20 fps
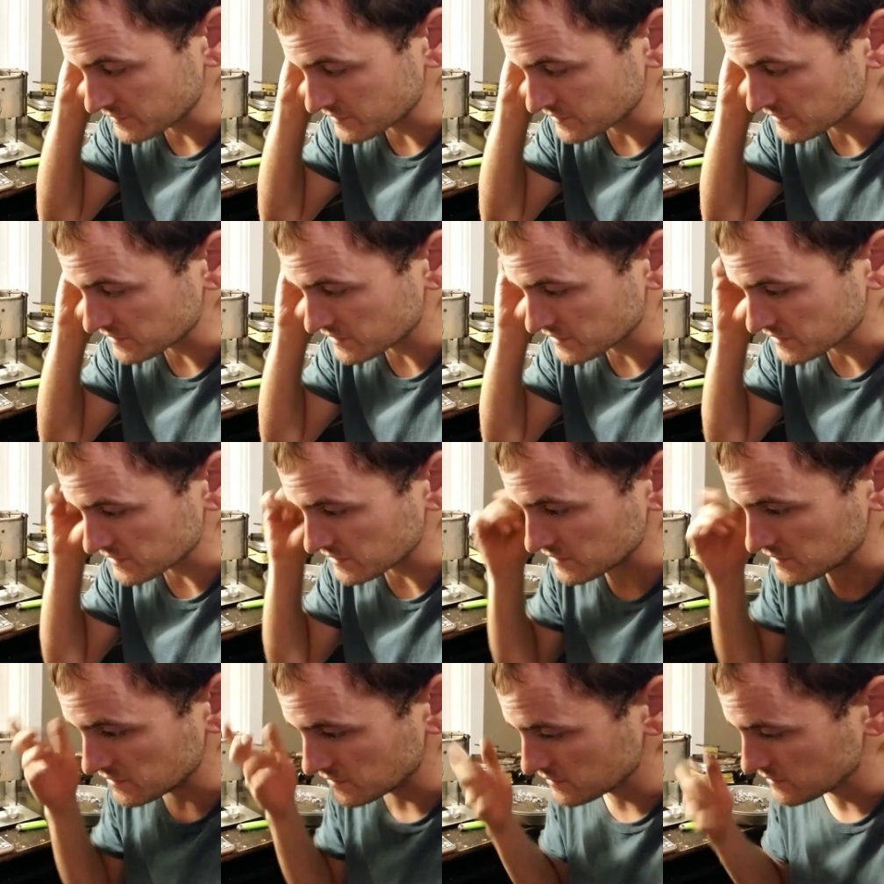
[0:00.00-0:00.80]
and
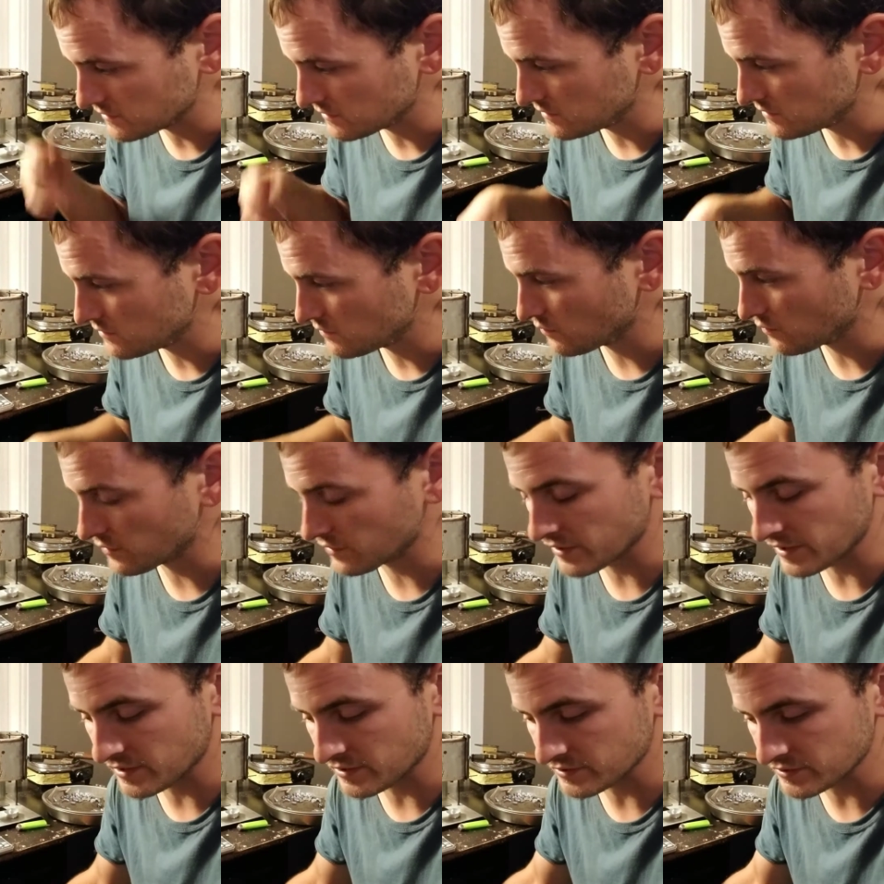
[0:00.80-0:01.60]
see
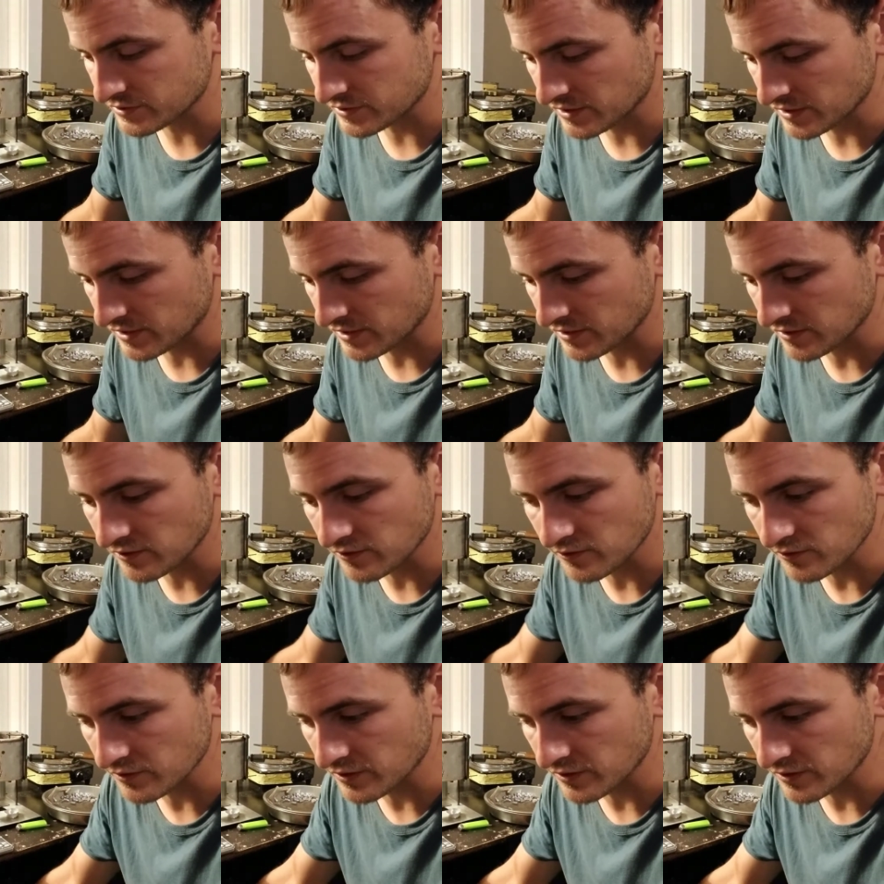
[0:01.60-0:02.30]
what else I can do.